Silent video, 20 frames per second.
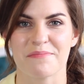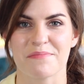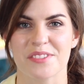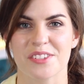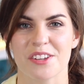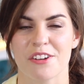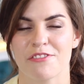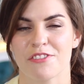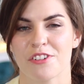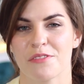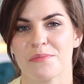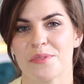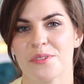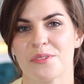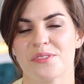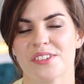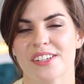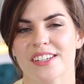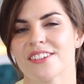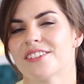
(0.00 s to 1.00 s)
So for a
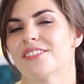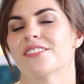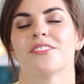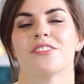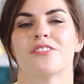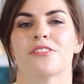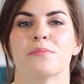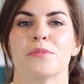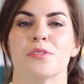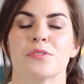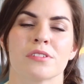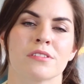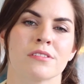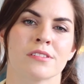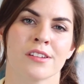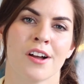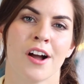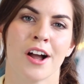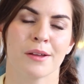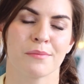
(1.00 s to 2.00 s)
musical or a
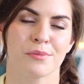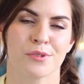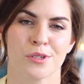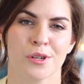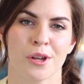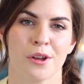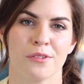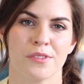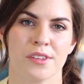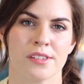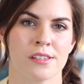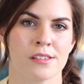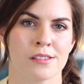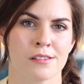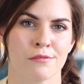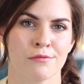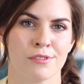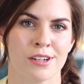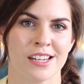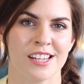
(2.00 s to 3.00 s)
musical type show, this is
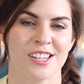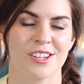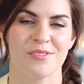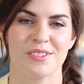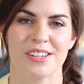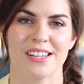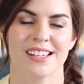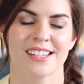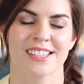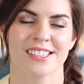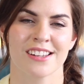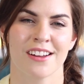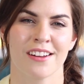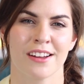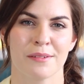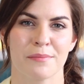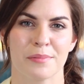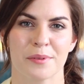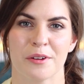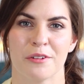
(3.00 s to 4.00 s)
a really unique
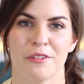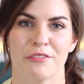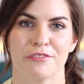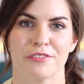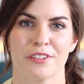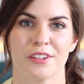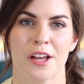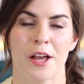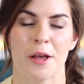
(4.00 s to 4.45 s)
type of